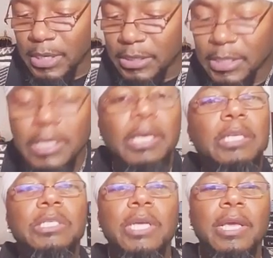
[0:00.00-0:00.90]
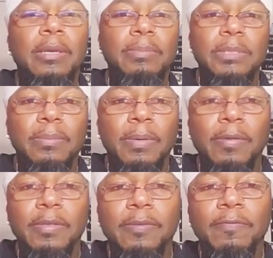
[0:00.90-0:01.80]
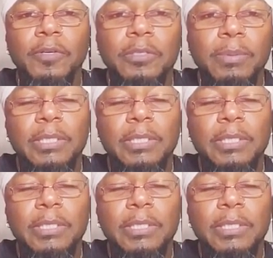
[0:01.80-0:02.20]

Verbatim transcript: in the King James of this verse,